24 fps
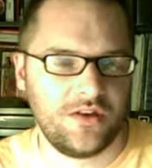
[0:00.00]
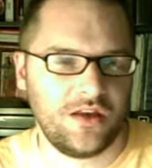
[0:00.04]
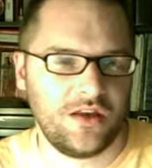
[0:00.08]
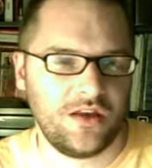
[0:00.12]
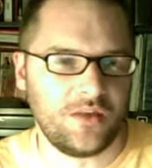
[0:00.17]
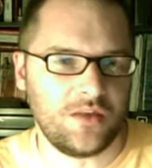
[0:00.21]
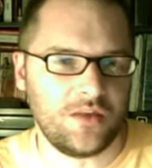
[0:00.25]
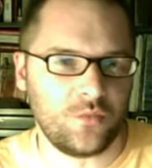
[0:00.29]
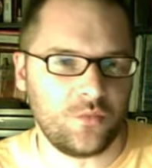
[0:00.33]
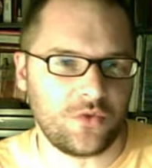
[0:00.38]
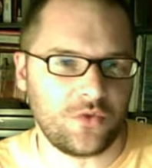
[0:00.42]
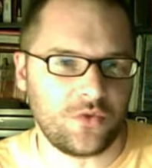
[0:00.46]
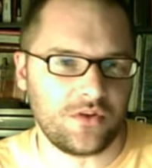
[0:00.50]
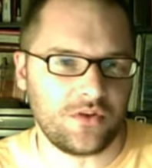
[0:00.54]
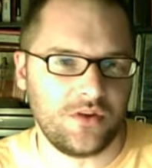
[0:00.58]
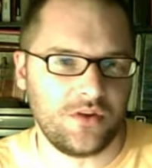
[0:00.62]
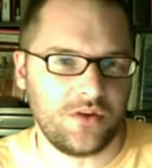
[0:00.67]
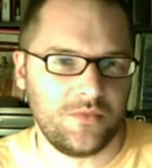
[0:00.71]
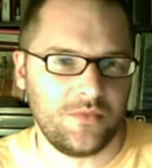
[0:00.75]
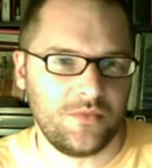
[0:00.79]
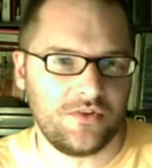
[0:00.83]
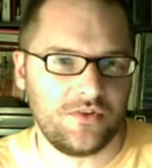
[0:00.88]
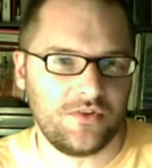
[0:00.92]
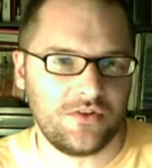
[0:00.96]
and more
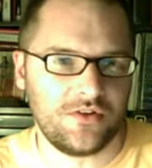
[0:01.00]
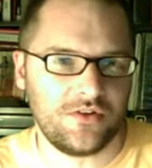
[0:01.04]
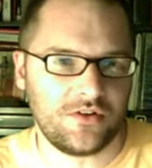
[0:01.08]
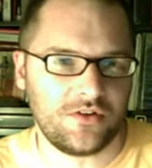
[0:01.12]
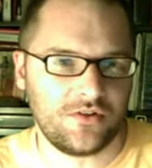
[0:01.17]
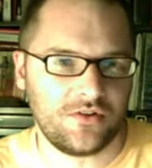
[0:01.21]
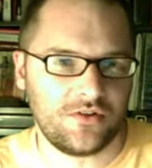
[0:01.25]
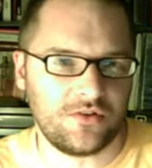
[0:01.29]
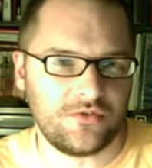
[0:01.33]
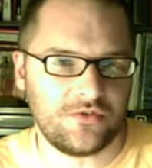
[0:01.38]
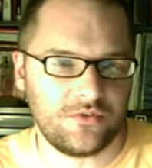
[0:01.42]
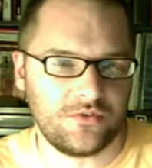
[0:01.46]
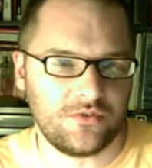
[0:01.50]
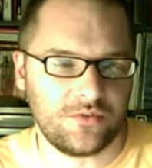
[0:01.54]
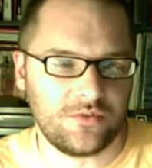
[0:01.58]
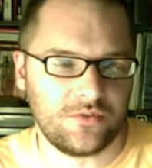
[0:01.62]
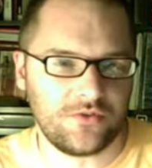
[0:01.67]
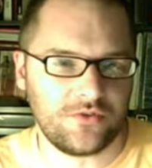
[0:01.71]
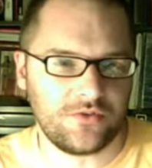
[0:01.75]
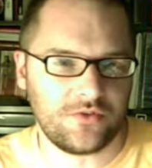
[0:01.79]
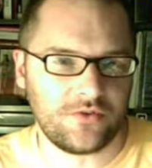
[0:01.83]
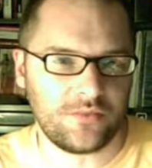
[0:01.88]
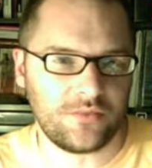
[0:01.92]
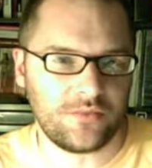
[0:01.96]
limited consumer
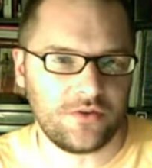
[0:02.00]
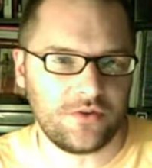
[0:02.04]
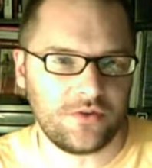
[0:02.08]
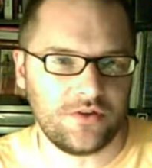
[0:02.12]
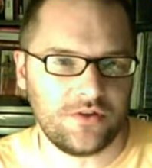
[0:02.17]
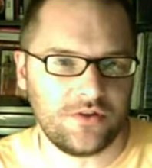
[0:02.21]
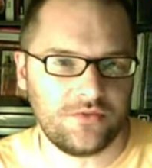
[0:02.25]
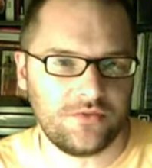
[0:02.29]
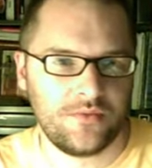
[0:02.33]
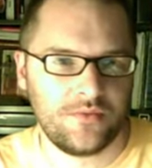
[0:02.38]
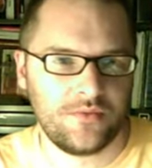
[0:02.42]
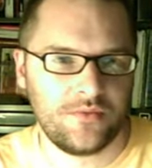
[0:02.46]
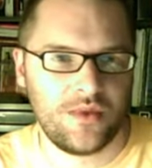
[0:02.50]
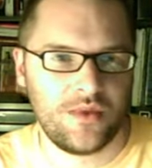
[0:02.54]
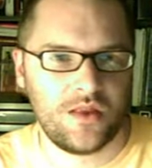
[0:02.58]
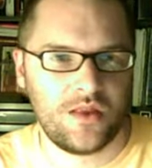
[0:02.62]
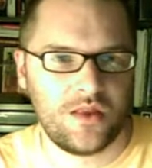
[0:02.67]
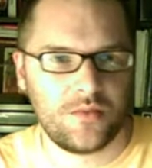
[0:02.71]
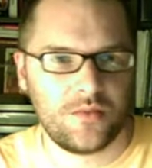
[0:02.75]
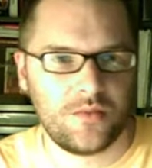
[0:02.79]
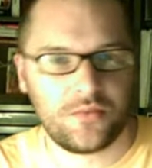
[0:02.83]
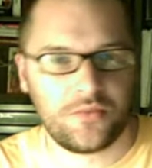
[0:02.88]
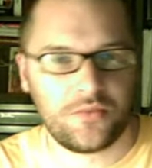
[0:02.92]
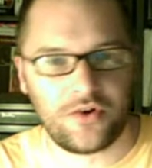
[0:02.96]
surplus.
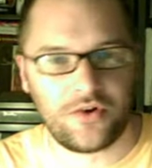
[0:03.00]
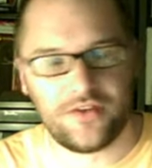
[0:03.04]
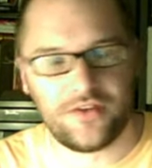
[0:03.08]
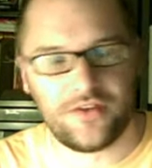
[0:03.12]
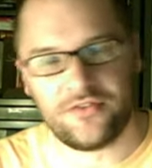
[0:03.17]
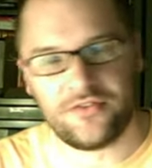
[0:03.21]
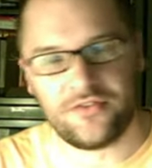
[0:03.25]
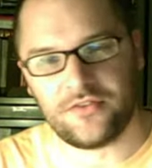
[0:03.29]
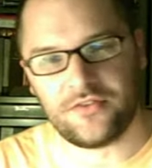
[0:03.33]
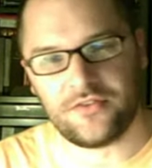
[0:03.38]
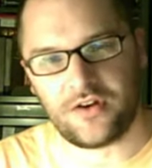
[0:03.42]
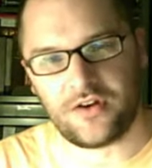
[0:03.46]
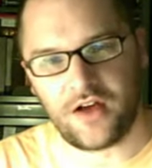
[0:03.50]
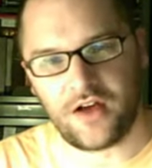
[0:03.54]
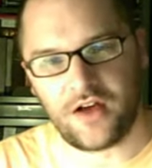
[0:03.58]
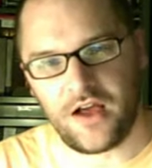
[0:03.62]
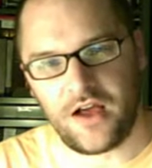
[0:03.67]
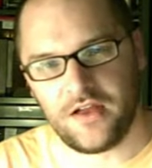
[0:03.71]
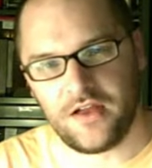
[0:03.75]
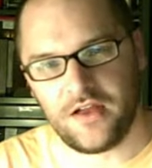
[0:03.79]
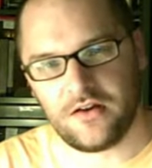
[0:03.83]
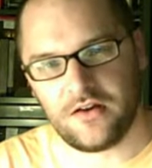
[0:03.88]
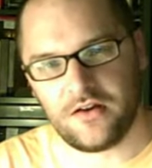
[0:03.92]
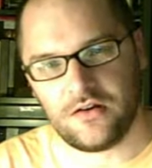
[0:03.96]
Prices are
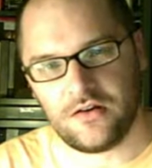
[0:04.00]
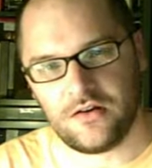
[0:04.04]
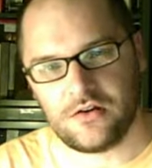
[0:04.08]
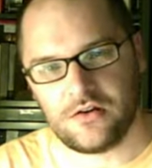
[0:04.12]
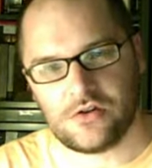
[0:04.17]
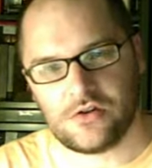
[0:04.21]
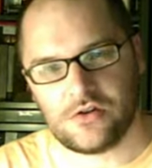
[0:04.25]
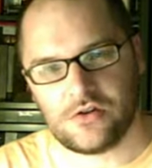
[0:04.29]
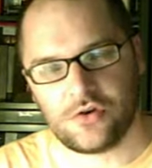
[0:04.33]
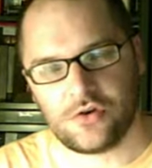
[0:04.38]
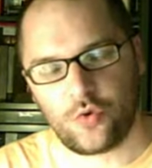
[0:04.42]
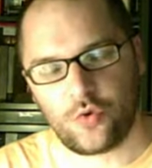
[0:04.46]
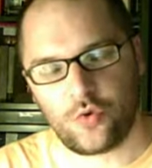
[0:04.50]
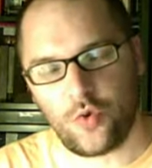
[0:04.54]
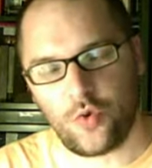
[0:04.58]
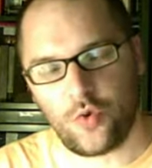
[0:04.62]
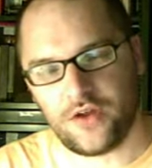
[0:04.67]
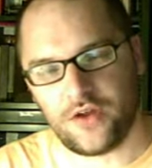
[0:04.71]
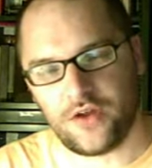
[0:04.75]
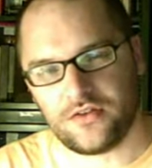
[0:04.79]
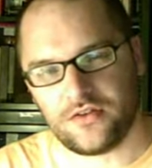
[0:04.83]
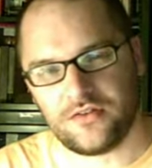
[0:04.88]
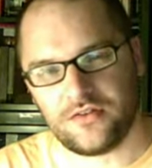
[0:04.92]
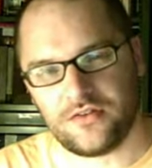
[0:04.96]
higher,
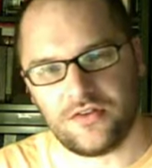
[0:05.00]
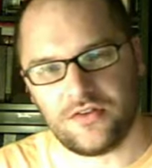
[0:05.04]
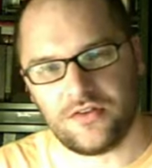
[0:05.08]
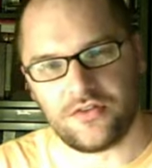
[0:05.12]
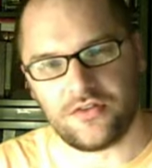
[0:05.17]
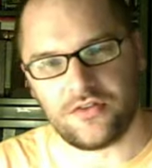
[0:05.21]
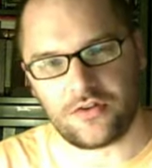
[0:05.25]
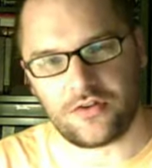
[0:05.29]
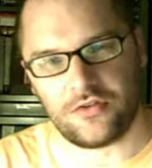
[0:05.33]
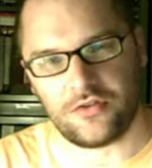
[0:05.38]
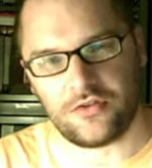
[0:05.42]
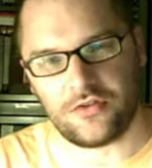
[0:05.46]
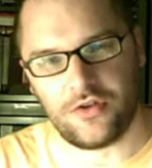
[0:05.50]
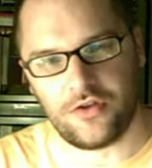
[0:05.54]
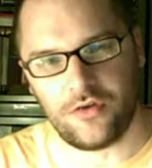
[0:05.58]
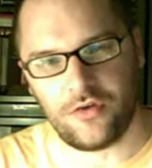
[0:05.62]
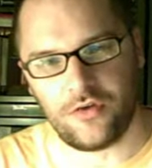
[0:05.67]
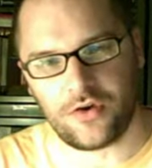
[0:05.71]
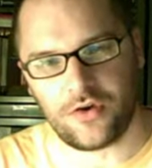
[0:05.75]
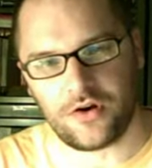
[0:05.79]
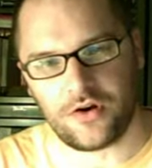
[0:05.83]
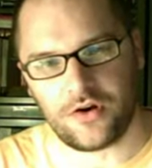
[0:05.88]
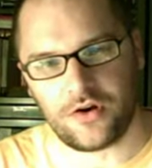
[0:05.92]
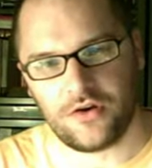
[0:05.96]
quantities are
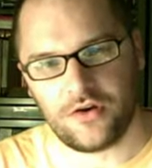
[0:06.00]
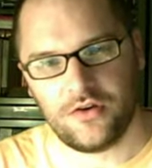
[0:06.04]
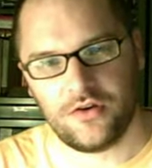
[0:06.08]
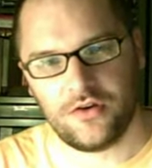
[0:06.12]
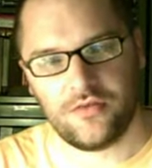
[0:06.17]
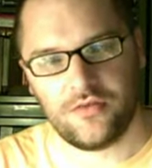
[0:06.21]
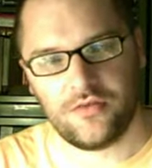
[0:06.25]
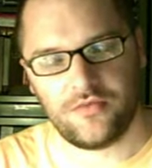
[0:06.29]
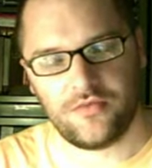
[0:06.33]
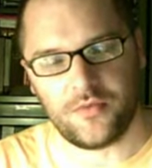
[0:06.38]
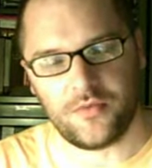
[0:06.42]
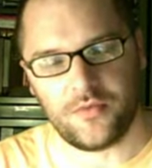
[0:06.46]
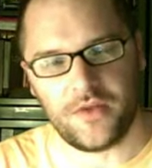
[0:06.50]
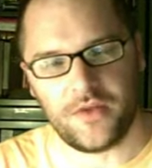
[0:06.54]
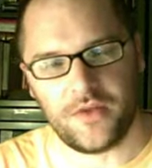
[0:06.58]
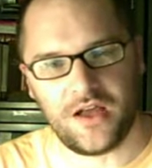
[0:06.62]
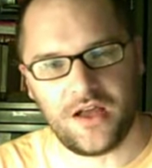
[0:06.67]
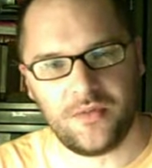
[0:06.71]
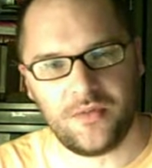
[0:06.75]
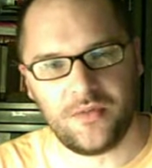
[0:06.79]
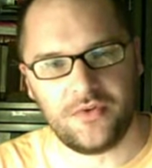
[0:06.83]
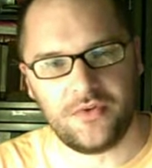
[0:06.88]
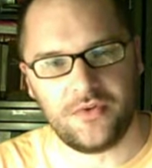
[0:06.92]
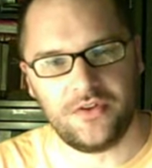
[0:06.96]
lower for
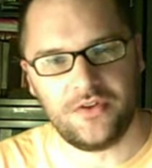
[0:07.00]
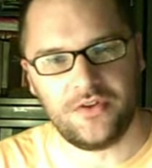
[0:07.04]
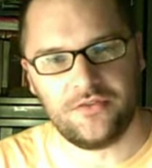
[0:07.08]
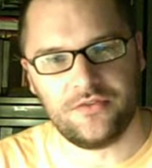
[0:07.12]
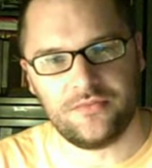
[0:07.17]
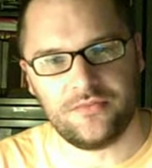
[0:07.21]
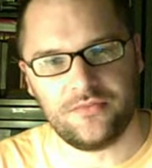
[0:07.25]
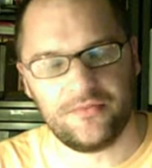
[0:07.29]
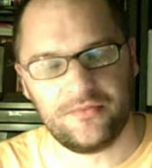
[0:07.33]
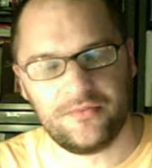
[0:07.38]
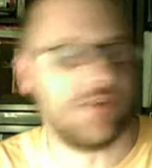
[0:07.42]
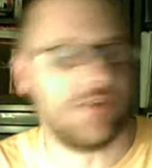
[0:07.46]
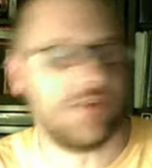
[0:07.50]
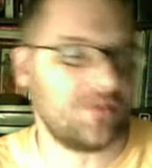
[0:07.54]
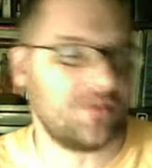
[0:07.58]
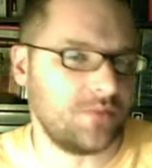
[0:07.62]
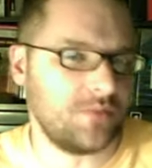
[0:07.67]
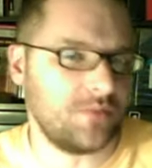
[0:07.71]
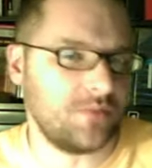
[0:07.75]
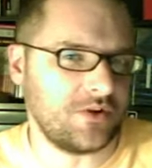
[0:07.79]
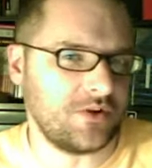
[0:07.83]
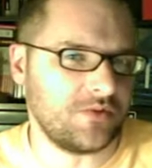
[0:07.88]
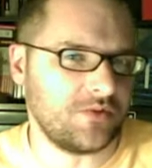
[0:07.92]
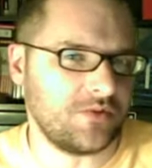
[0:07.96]
monopolies as
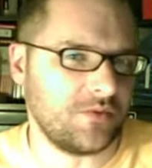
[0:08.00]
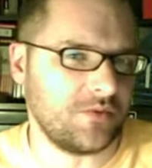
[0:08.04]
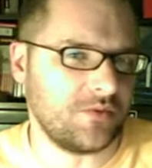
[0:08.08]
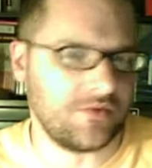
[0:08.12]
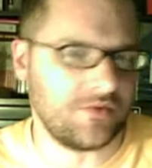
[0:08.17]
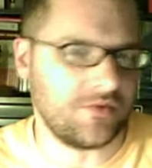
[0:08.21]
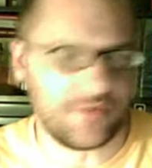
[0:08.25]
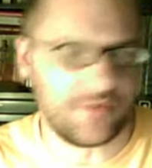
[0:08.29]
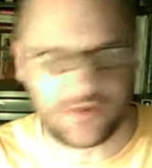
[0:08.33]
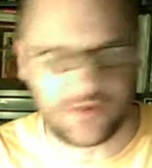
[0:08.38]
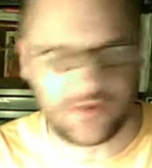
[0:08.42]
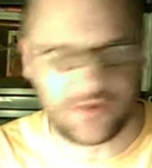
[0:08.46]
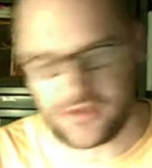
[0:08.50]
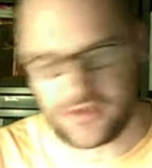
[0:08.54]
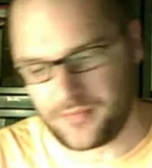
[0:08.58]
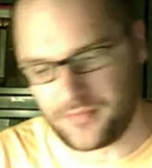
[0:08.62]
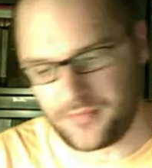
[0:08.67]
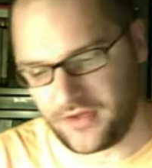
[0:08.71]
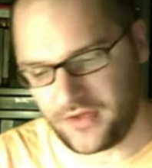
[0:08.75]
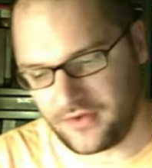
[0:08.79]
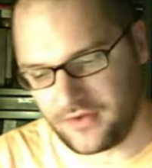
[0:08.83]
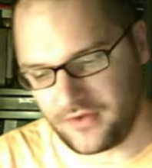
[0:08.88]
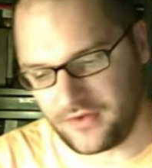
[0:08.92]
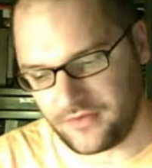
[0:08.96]
compared to perfectly
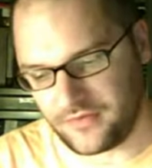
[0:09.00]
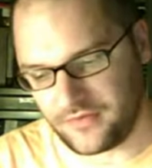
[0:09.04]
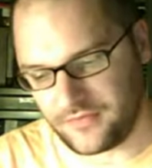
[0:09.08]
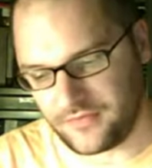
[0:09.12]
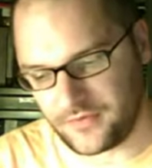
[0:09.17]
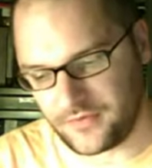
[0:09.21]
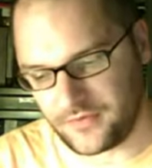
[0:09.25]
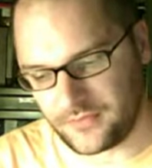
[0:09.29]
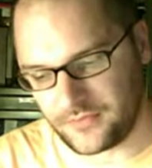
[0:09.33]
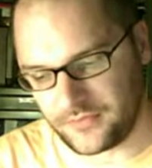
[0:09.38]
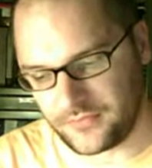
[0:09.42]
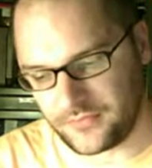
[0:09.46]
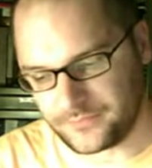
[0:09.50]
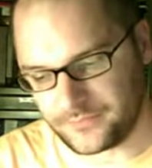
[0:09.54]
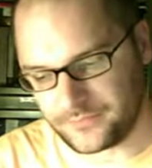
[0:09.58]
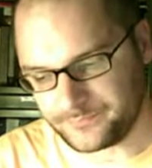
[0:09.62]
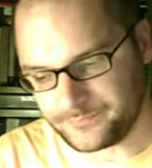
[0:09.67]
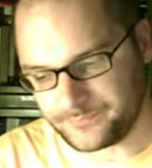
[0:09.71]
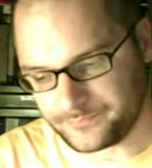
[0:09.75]
competitive firms.